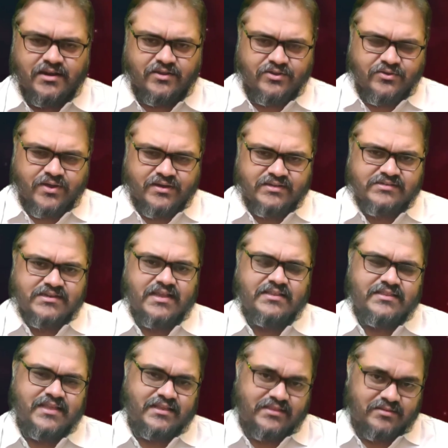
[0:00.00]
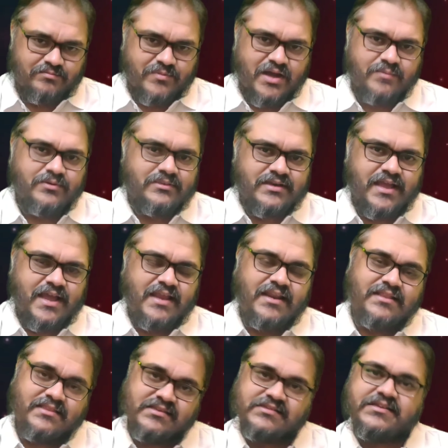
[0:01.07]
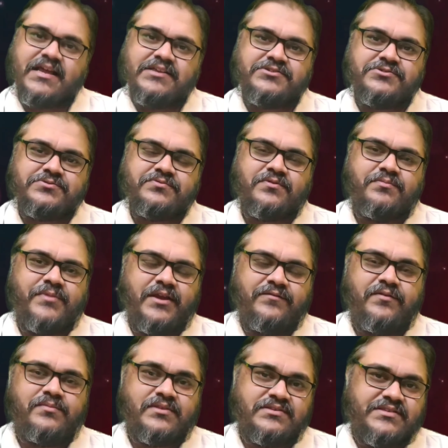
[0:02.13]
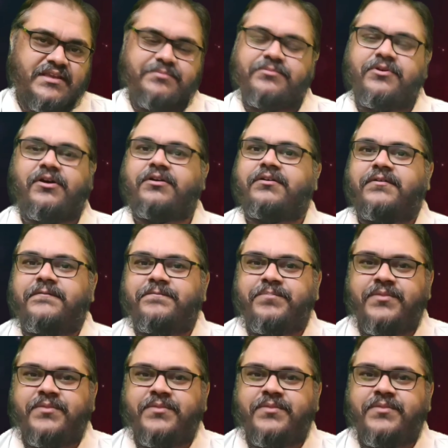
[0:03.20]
Now you understand that the marble tile and the statue were made from the same rock.